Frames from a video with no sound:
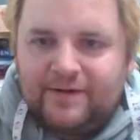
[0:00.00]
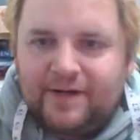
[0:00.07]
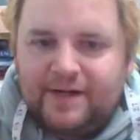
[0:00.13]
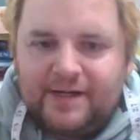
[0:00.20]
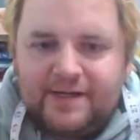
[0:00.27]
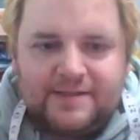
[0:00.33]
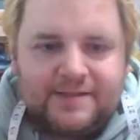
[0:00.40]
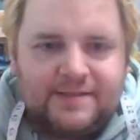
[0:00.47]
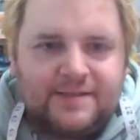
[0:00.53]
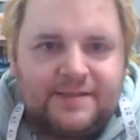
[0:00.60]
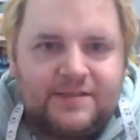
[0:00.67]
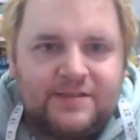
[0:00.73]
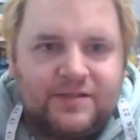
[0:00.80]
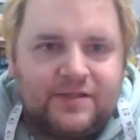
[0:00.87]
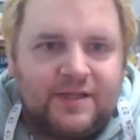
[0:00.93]
Right,
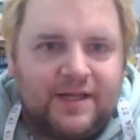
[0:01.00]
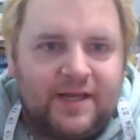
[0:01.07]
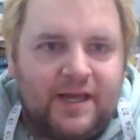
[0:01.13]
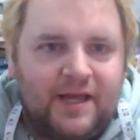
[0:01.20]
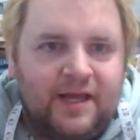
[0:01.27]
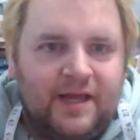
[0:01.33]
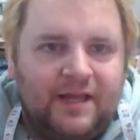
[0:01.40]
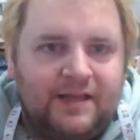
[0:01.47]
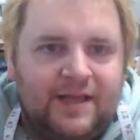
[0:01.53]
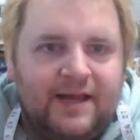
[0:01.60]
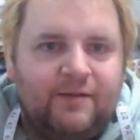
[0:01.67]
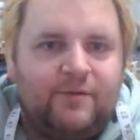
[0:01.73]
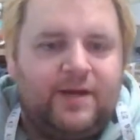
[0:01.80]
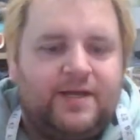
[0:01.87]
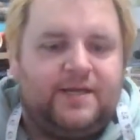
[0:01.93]
let's do that.
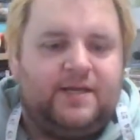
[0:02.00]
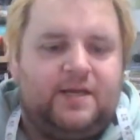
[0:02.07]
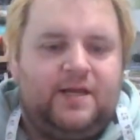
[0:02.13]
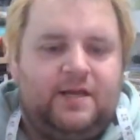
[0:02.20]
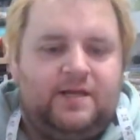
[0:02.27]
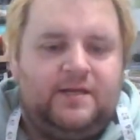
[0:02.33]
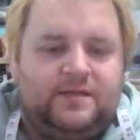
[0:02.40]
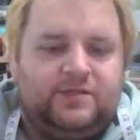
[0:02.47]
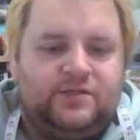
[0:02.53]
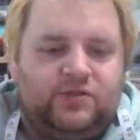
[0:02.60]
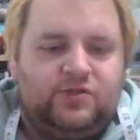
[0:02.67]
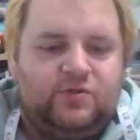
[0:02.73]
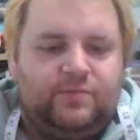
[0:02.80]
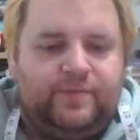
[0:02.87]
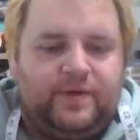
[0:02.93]
Lightweight,
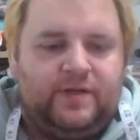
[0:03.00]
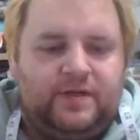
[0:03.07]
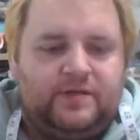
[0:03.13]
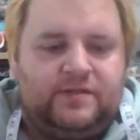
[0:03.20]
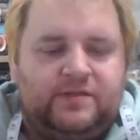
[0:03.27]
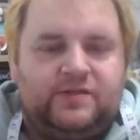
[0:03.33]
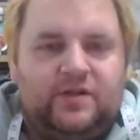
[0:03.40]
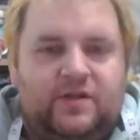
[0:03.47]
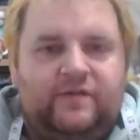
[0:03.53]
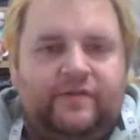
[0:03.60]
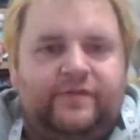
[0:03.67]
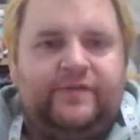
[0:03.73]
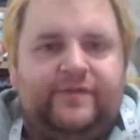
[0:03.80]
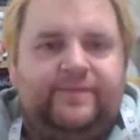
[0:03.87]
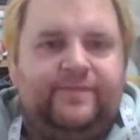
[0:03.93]
super
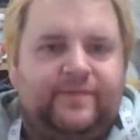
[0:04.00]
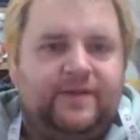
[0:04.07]
soft.